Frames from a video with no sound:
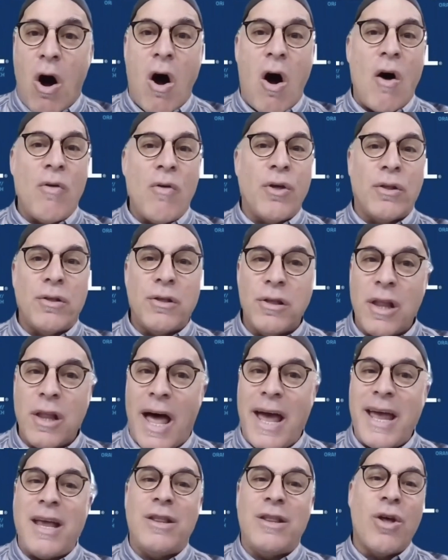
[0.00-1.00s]
all the
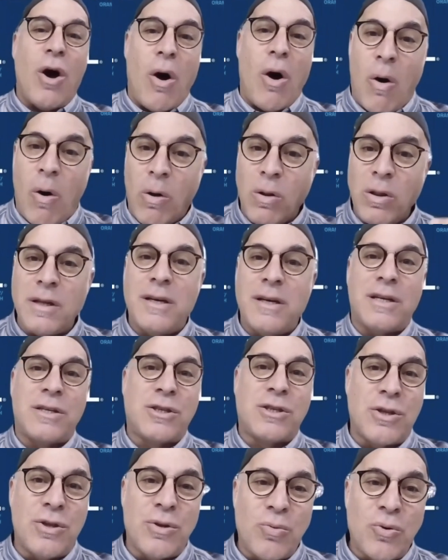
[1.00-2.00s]
light and the
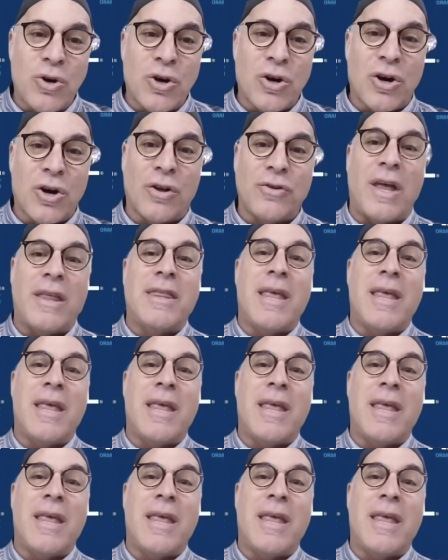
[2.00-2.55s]
holiness in the world,